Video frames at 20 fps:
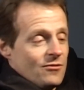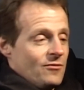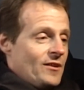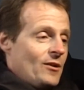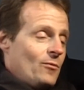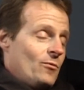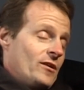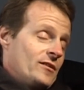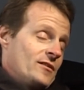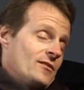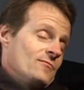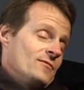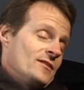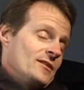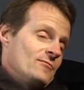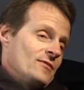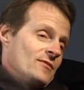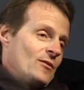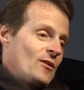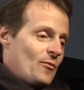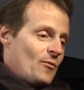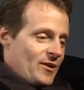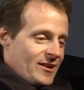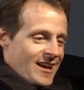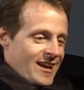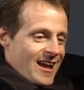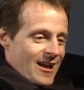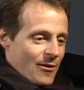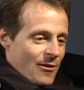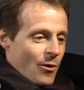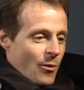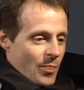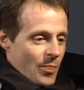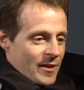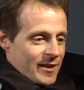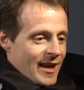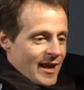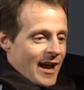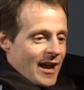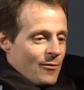That worked out really, really well. But on the
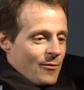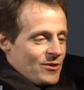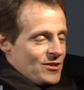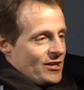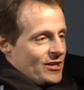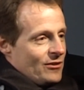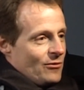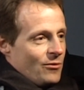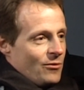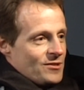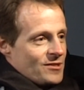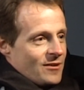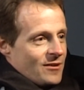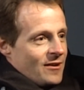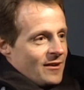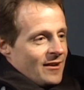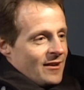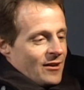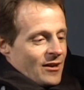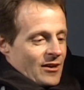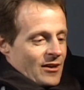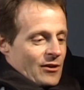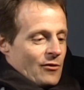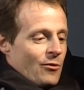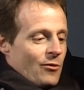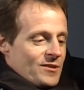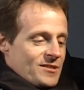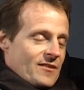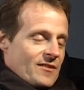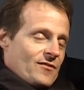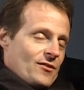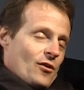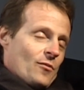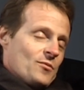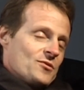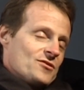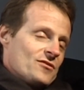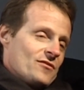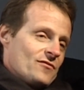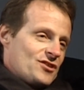day, when you always have the
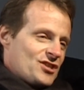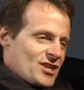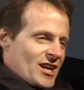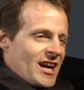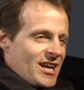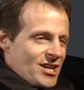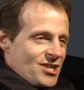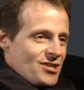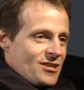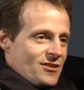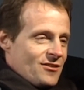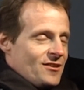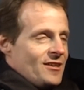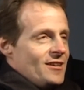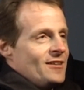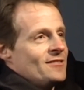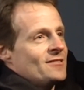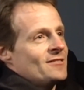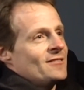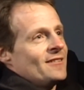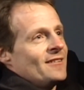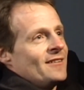option of changing things,